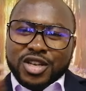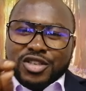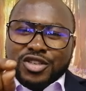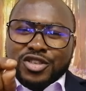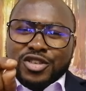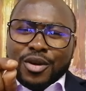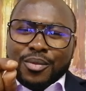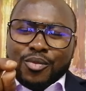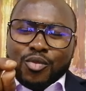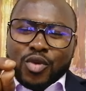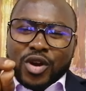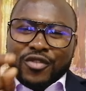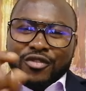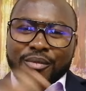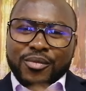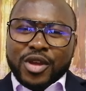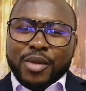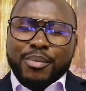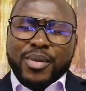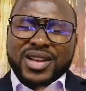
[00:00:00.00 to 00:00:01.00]
someone
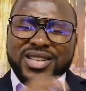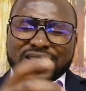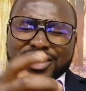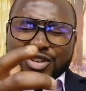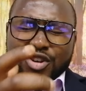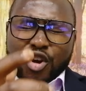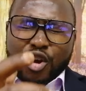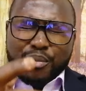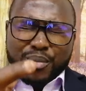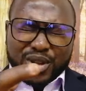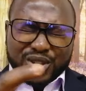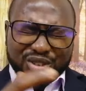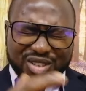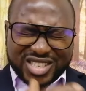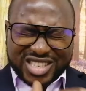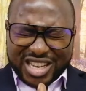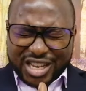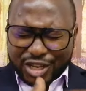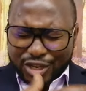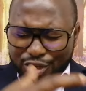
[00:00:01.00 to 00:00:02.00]
from your past is coming
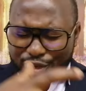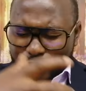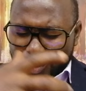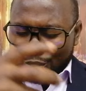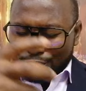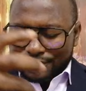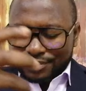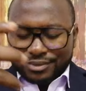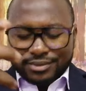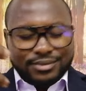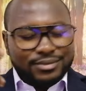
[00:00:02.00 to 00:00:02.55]
to take you.